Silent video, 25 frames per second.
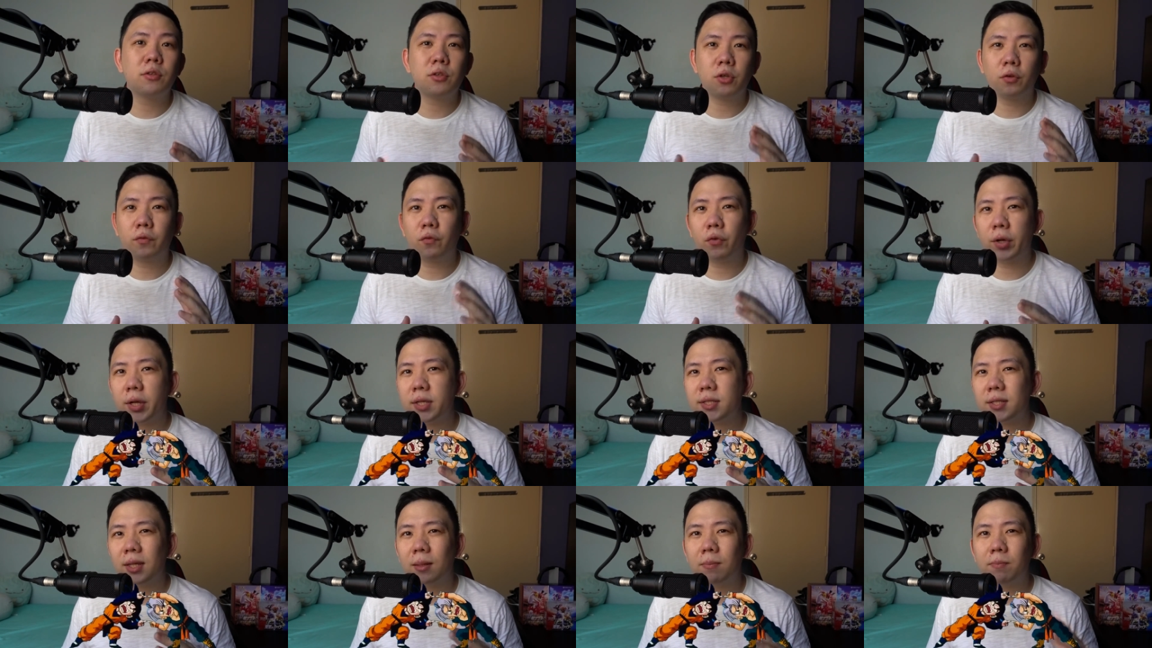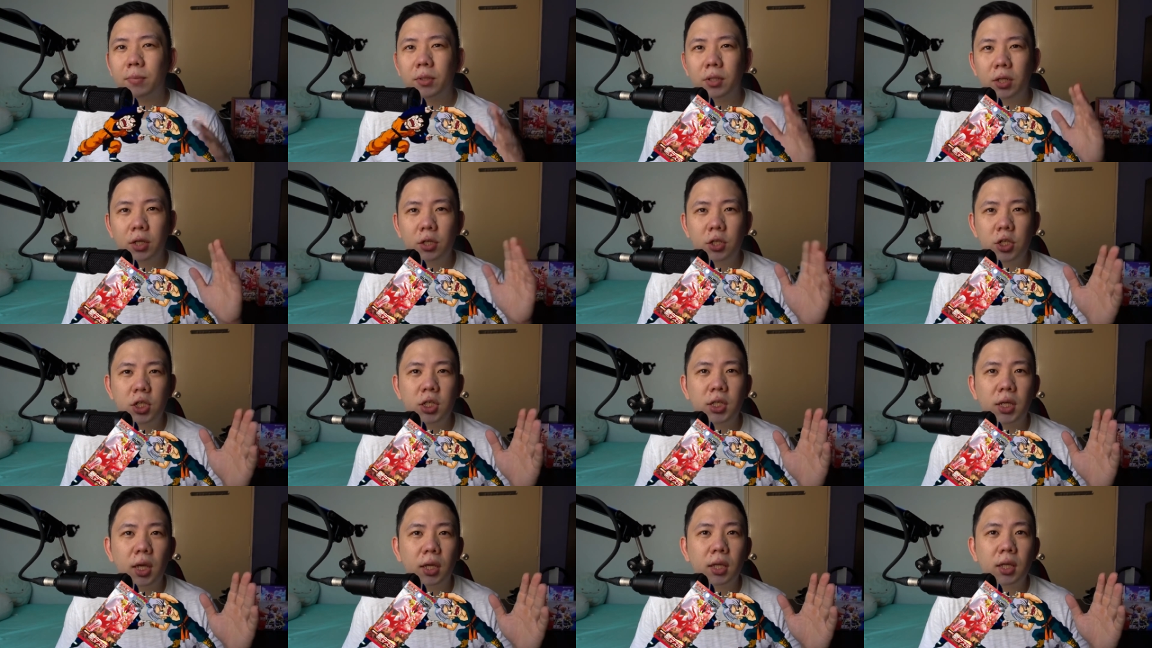So for example,
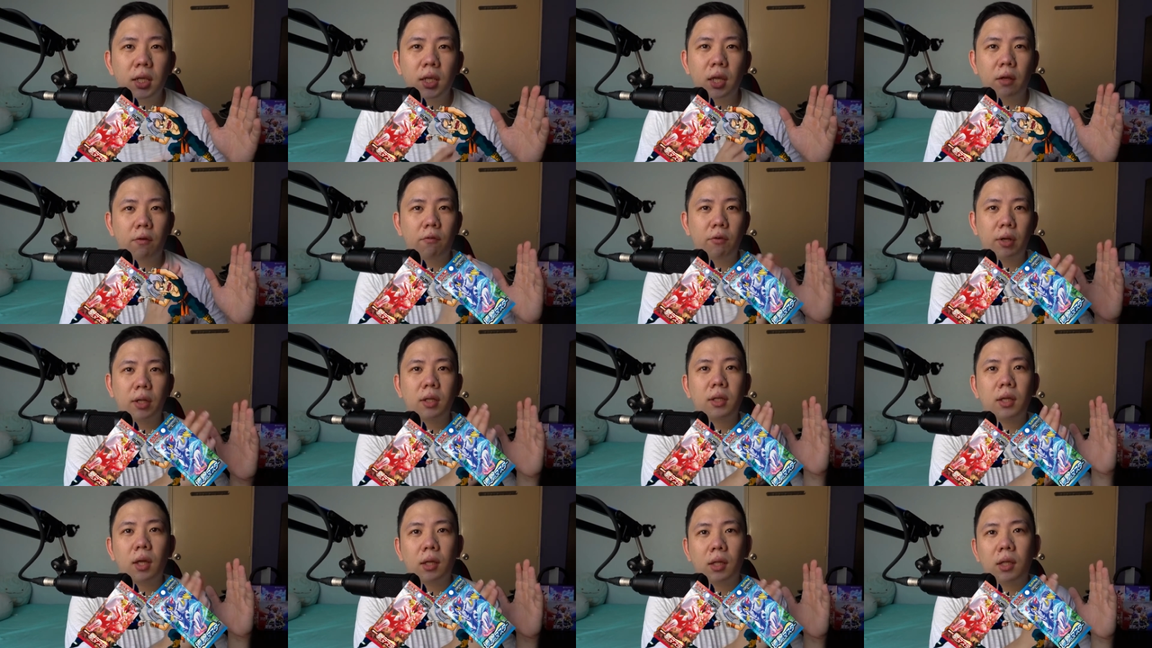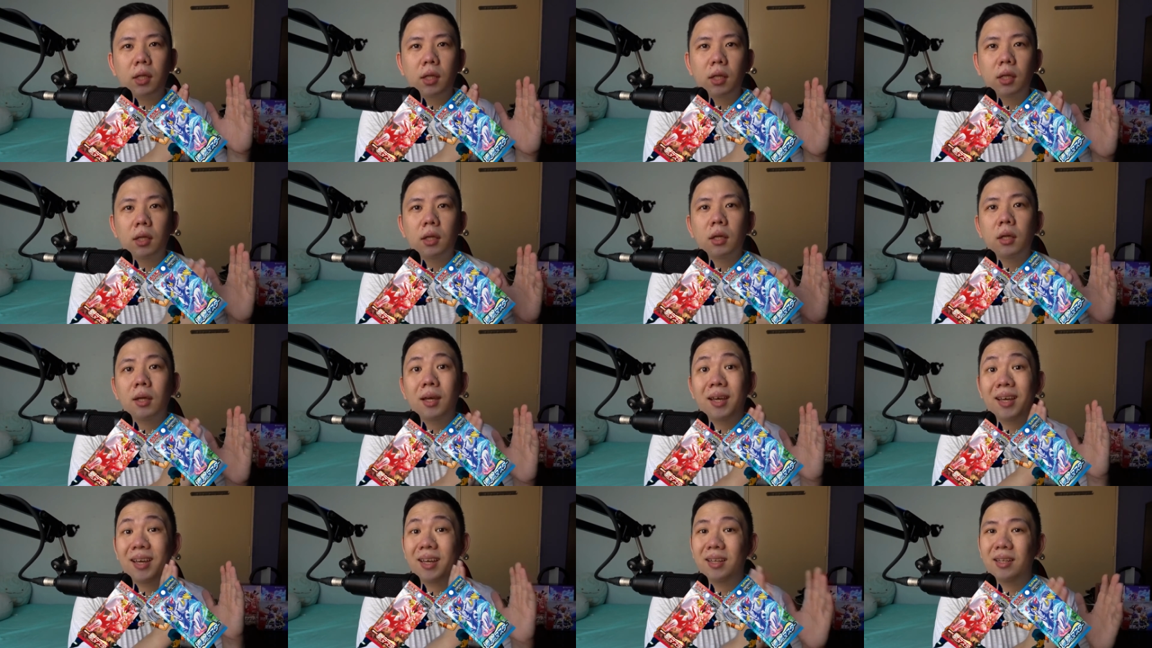Ichigeki and Rengeki
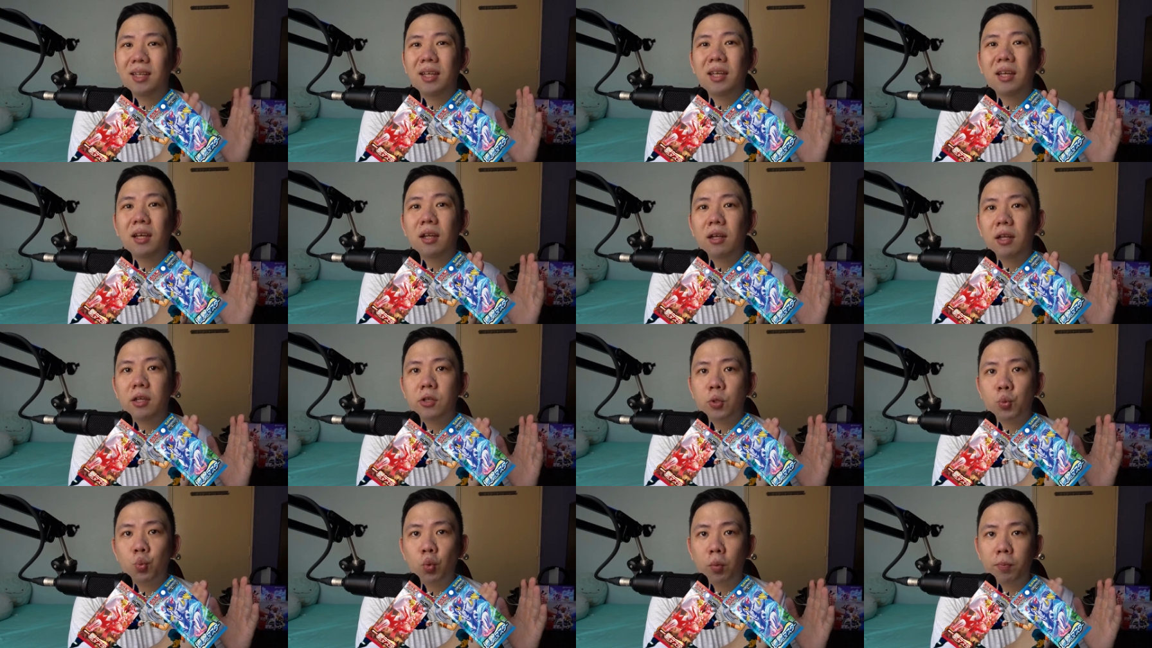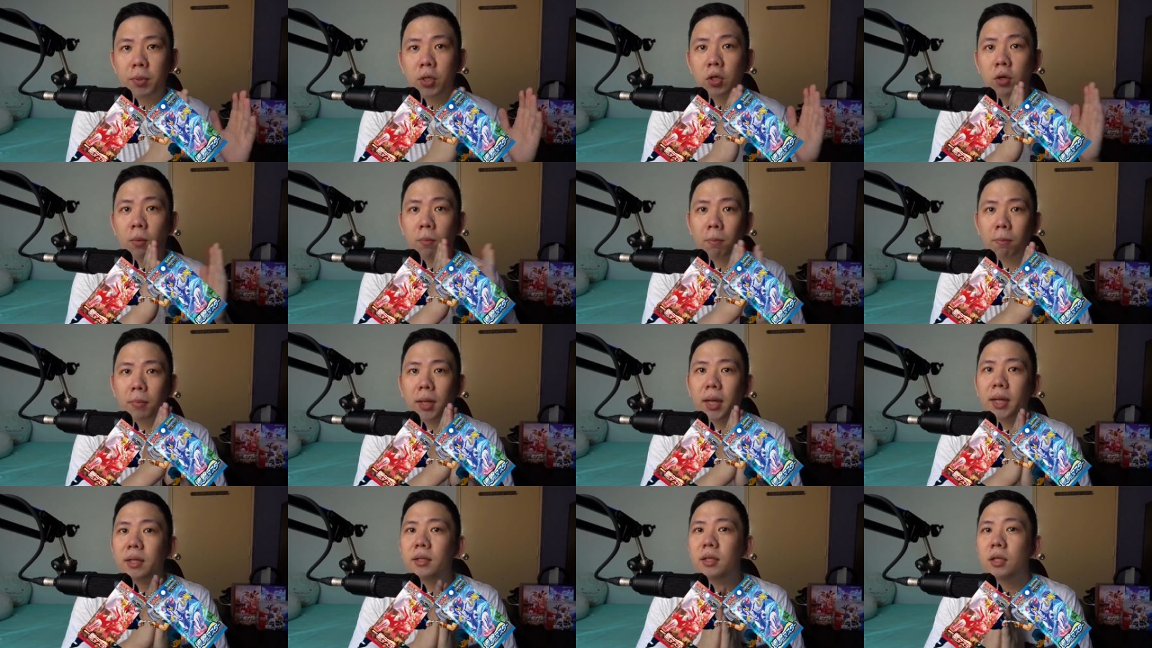in English will be
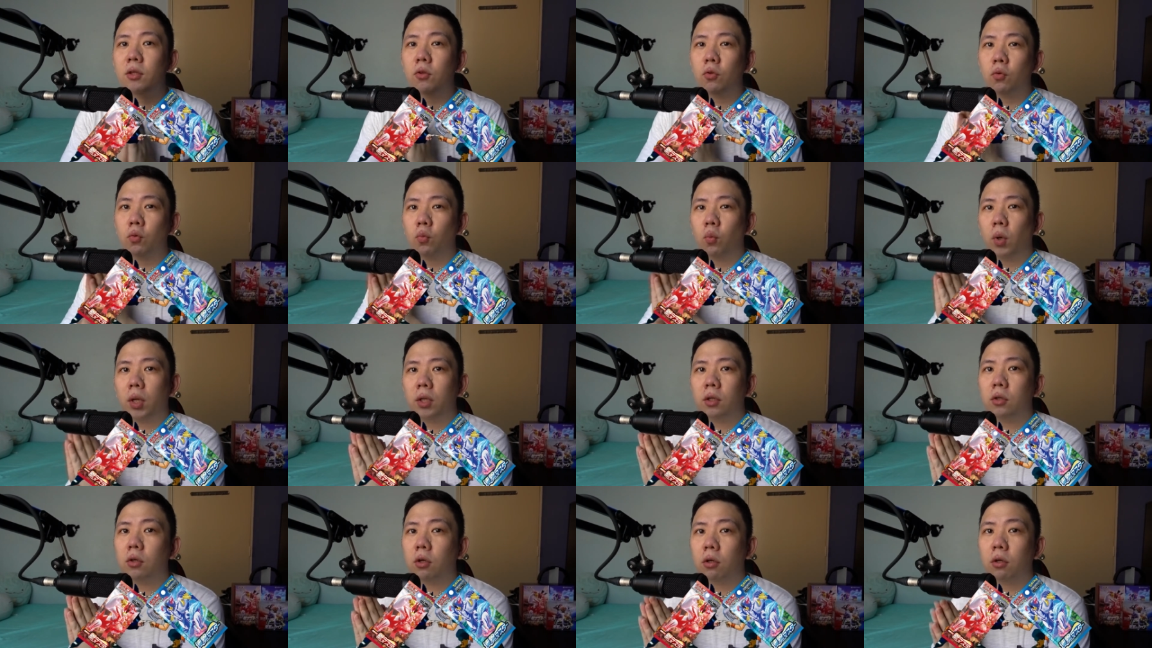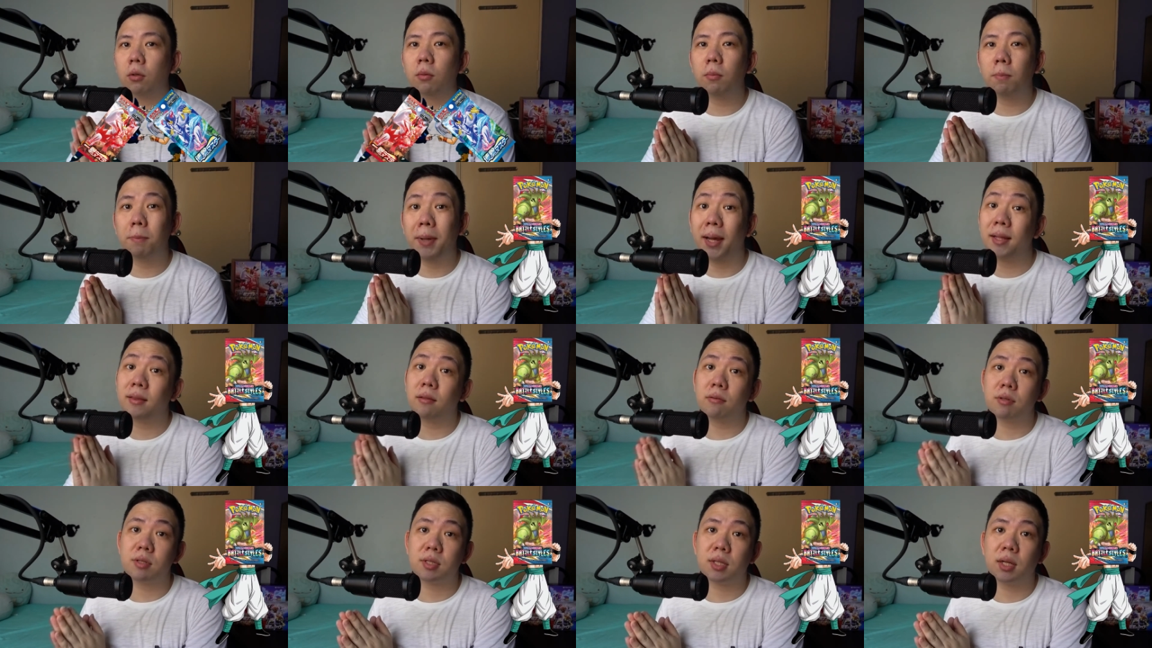combined into one called
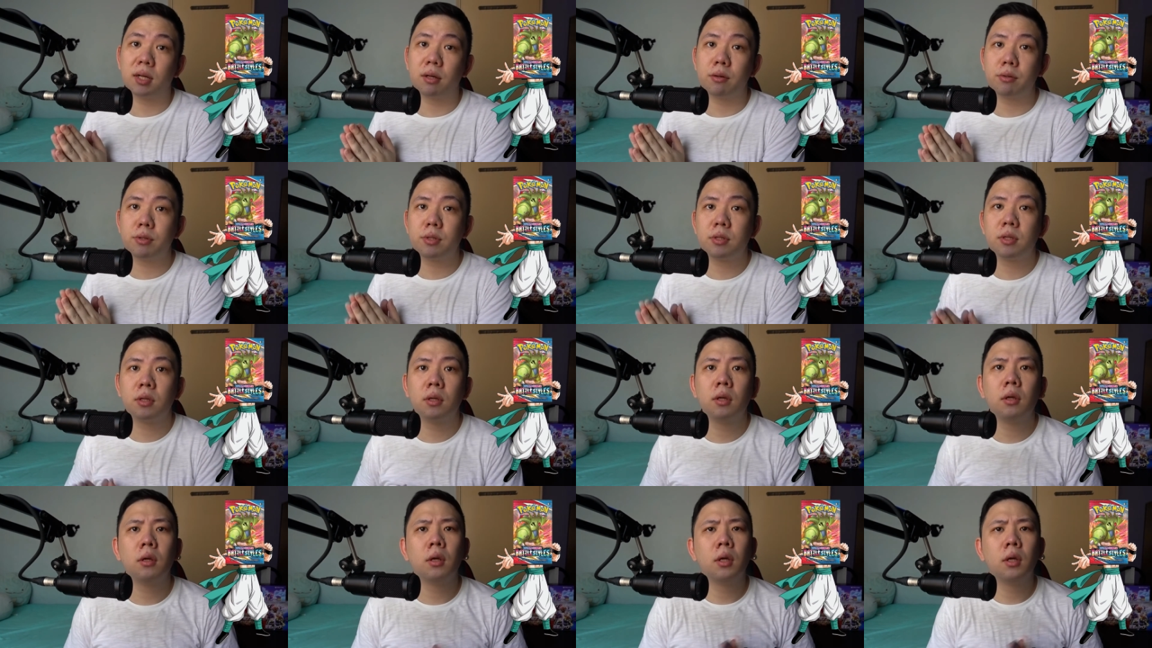Battle Styles.